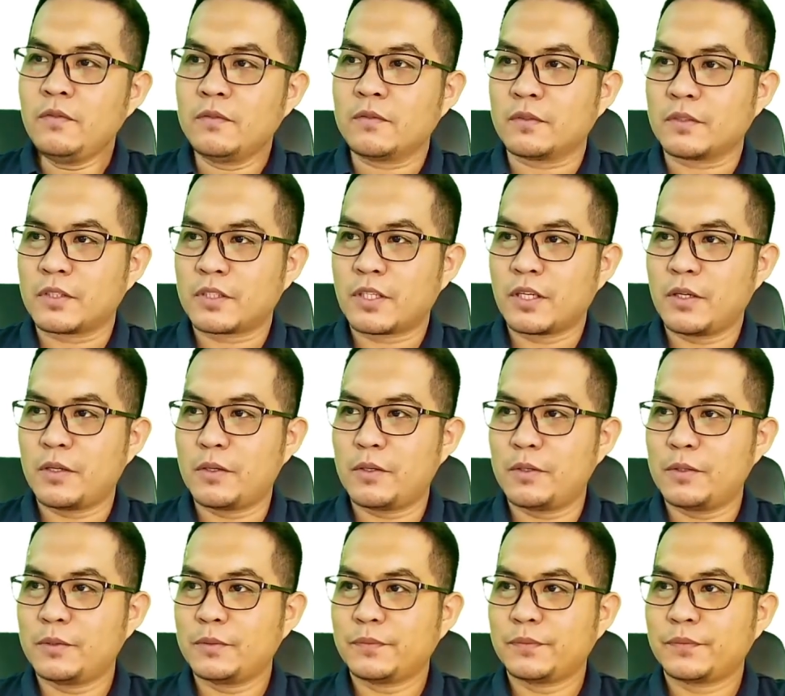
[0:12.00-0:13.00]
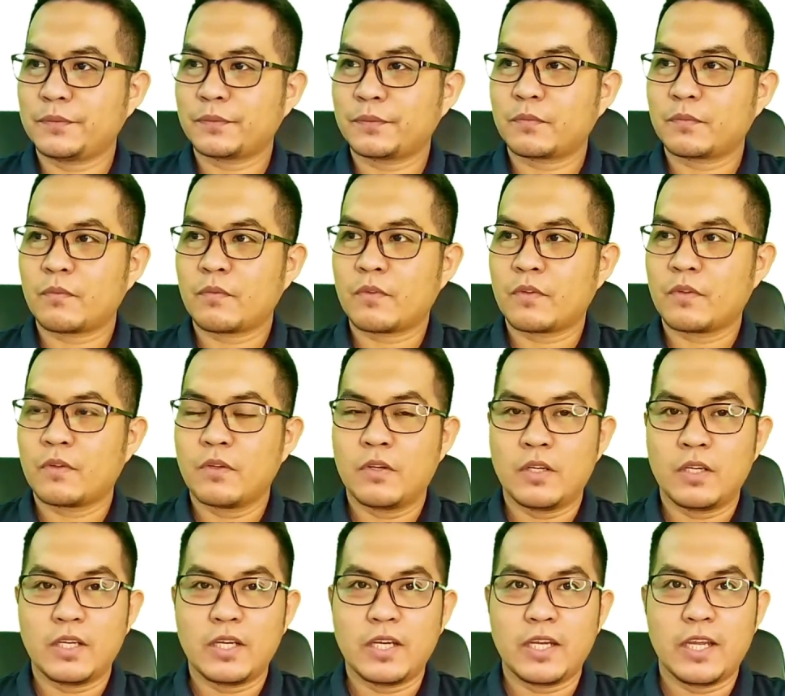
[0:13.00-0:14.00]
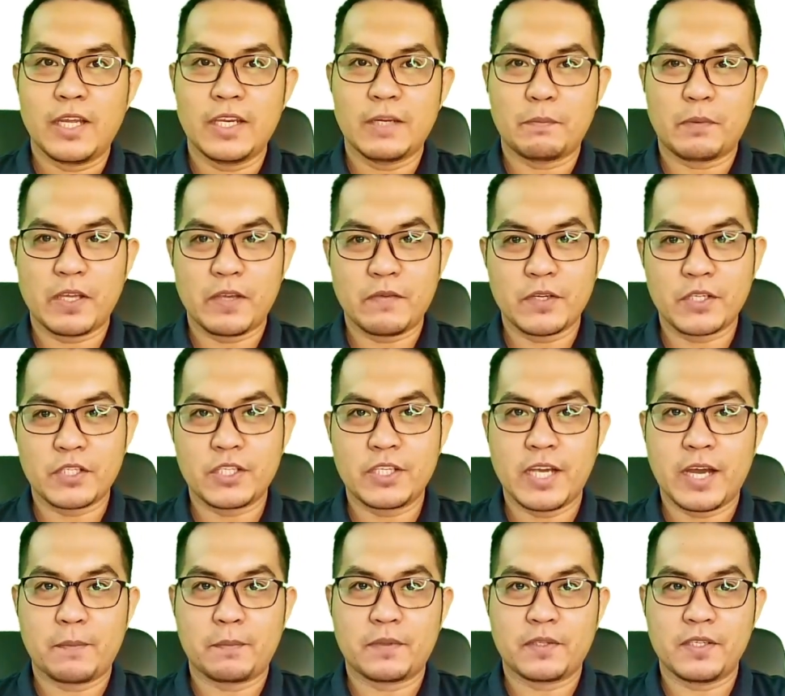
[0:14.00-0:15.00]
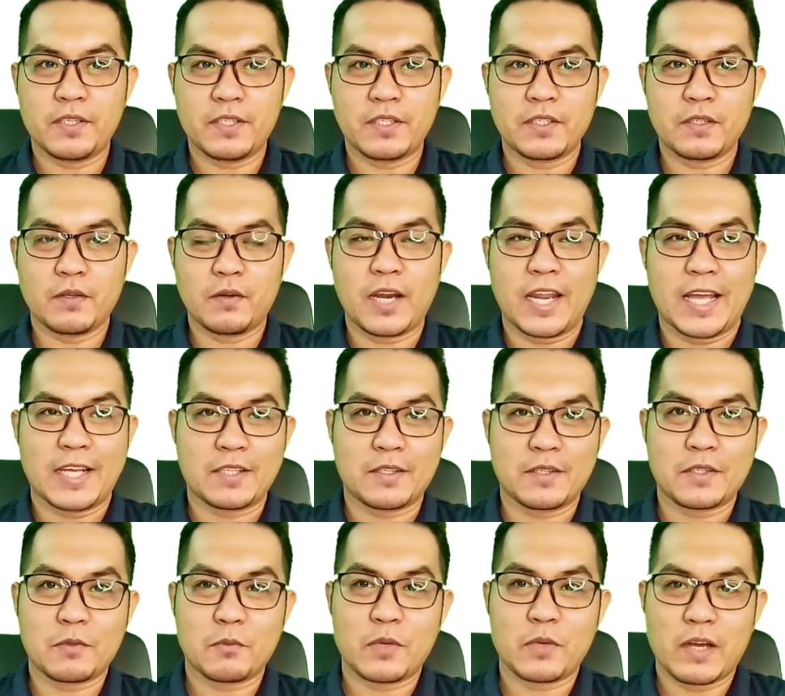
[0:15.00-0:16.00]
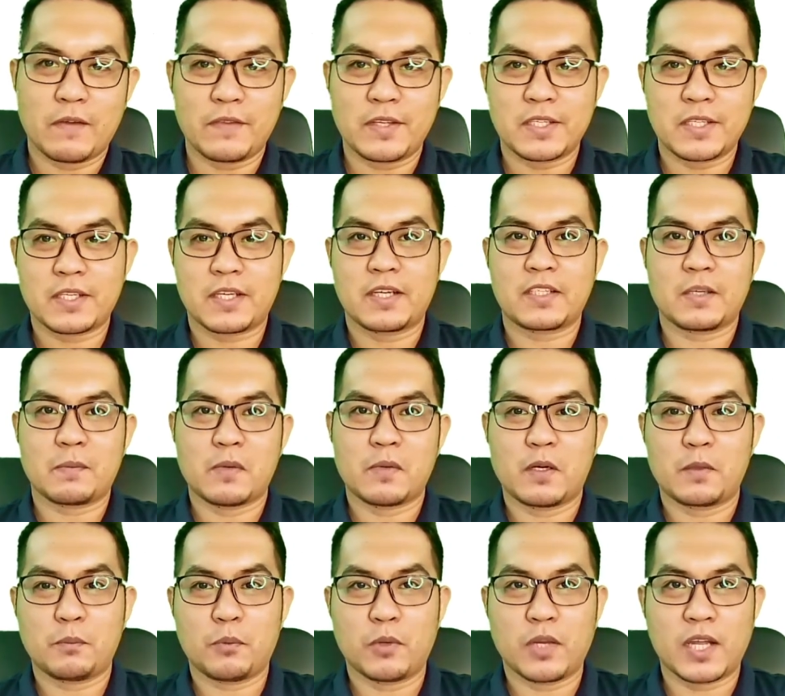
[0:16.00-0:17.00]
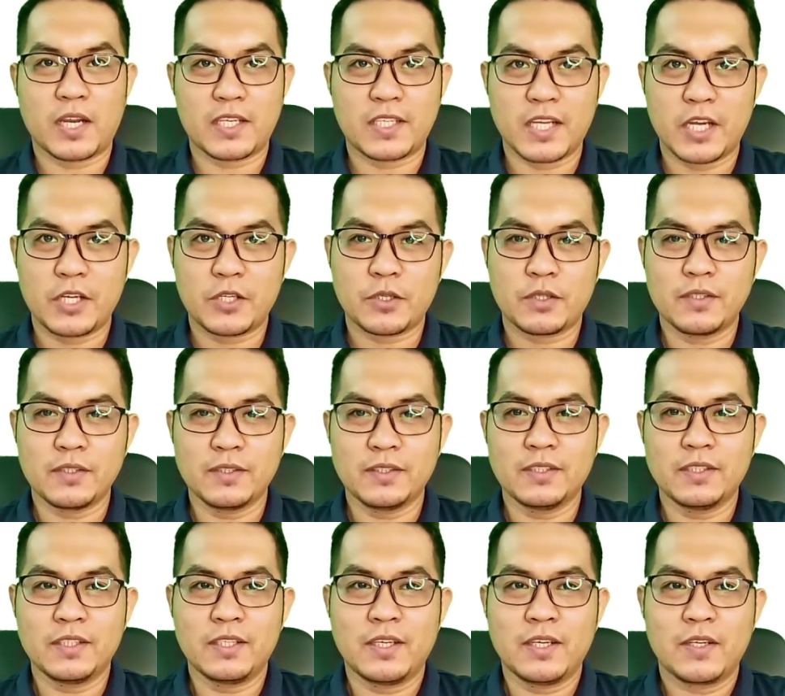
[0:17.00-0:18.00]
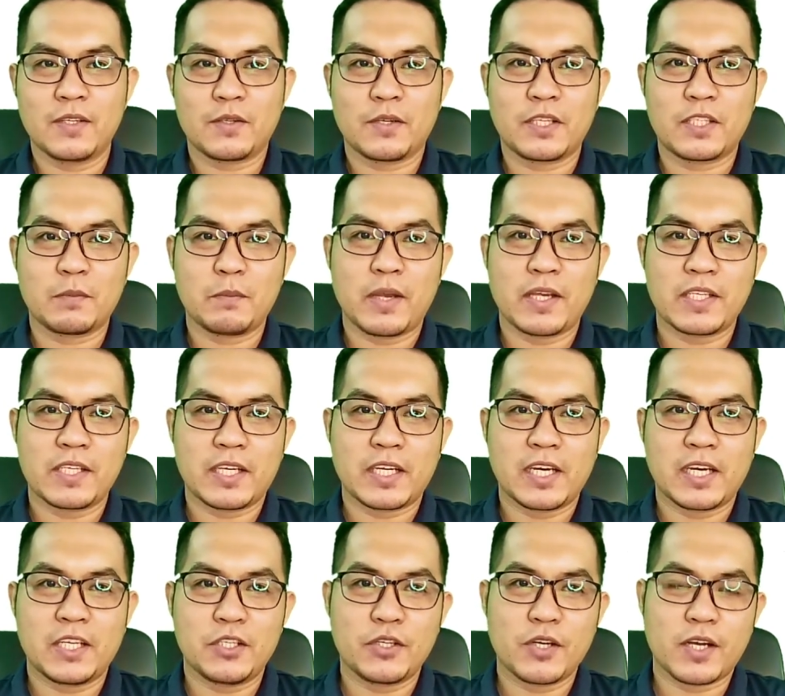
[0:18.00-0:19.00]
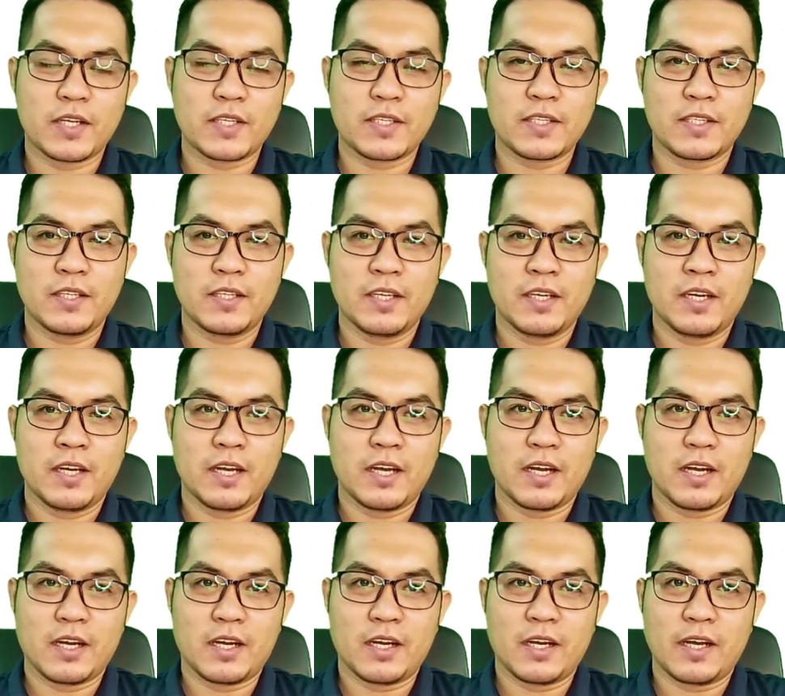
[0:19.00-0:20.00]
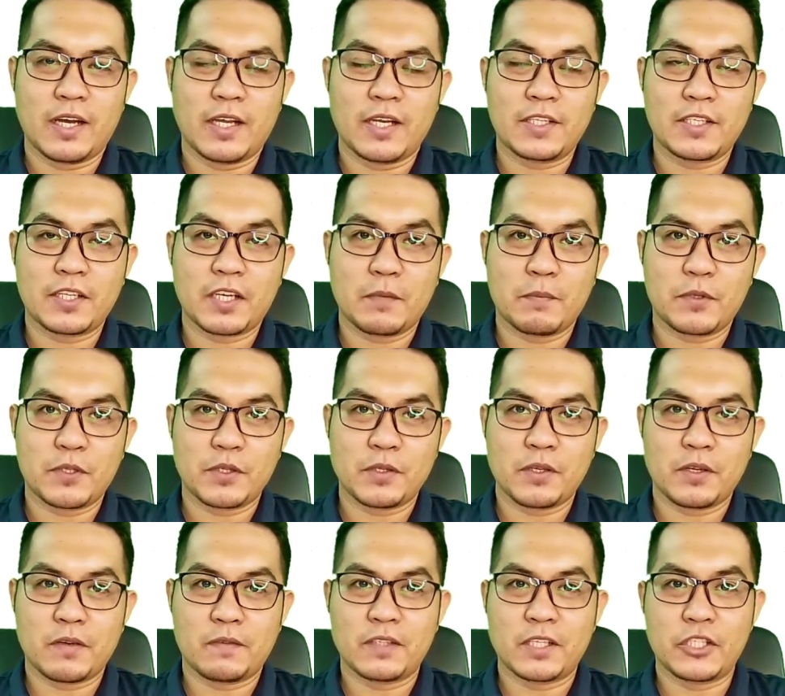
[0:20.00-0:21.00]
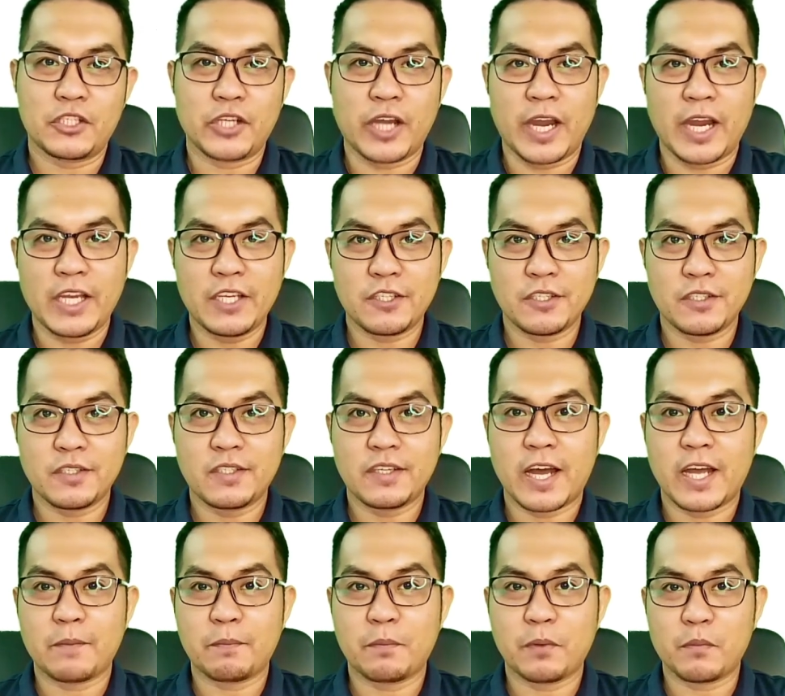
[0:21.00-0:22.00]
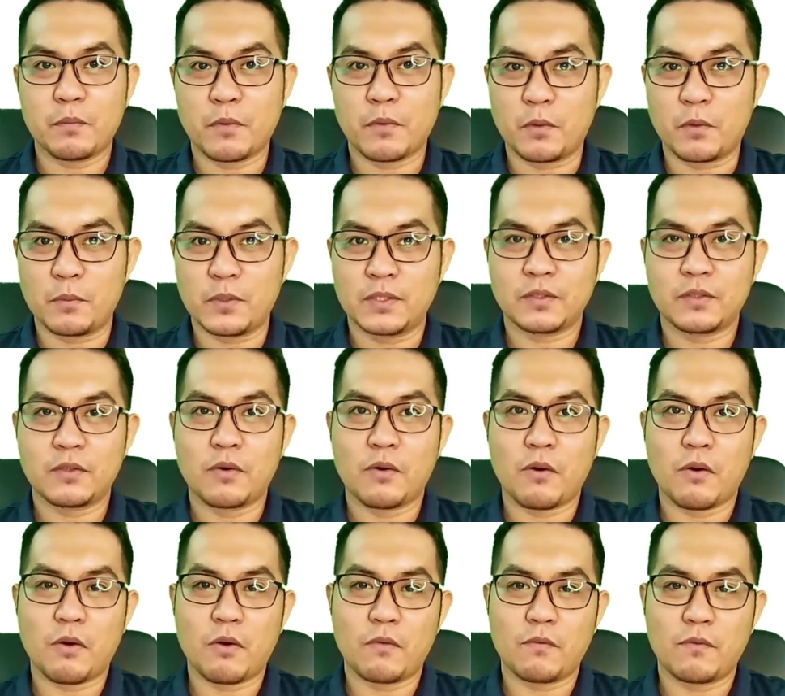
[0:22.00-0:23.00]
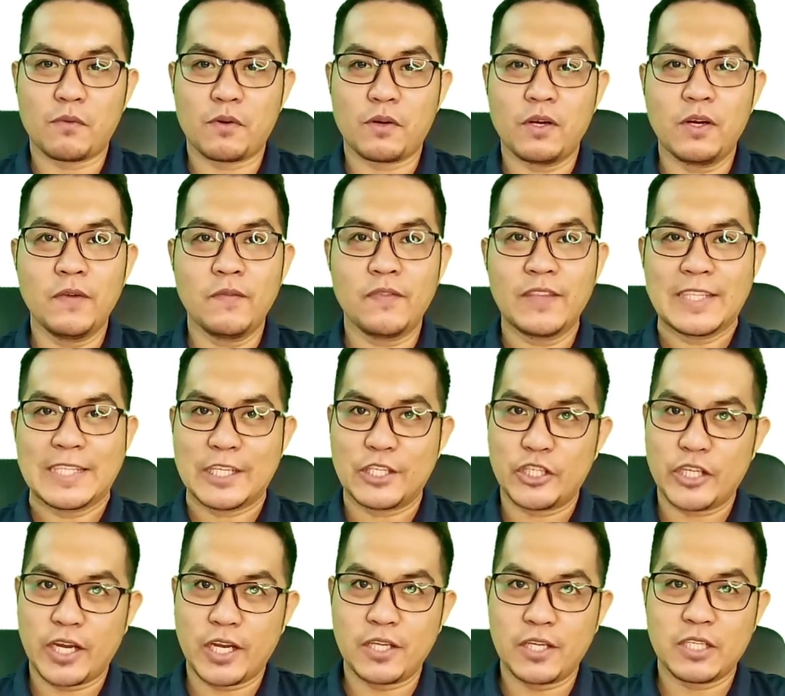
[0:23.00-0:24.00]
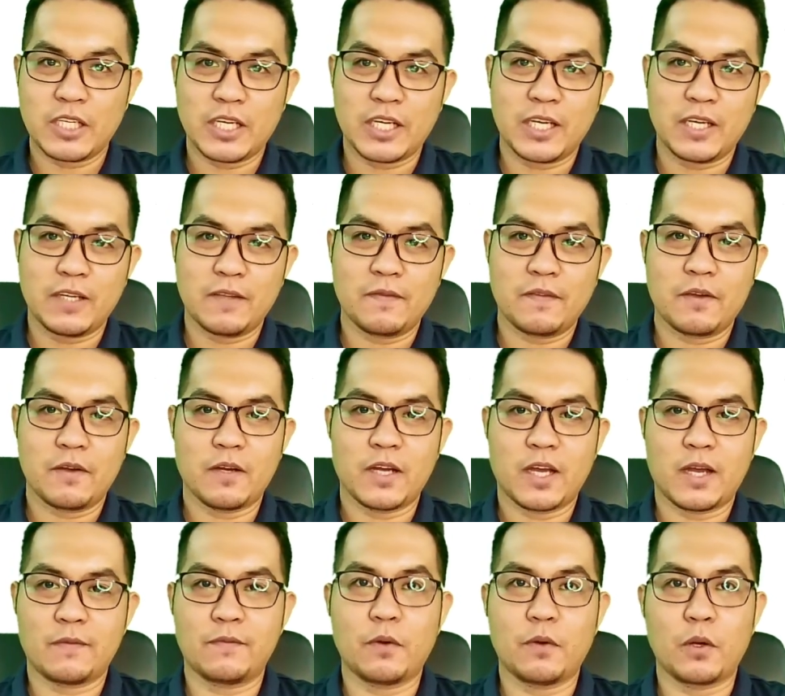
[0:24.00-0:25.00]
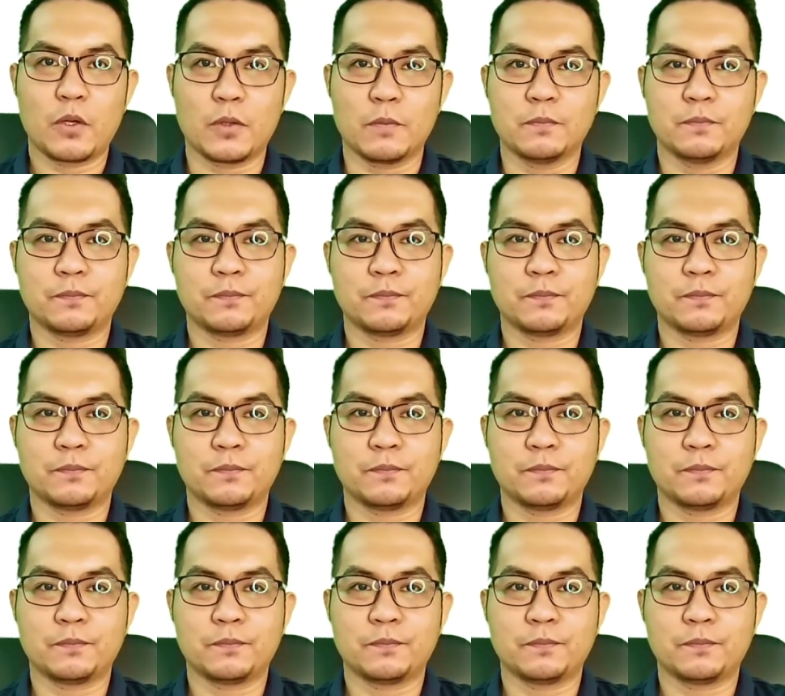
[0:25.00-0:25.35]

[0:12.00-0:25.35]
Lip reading: So in the previous chapters or lessons, we have discussed about polarization. So it's basically just a description of the change in dipole moment over the change in volume.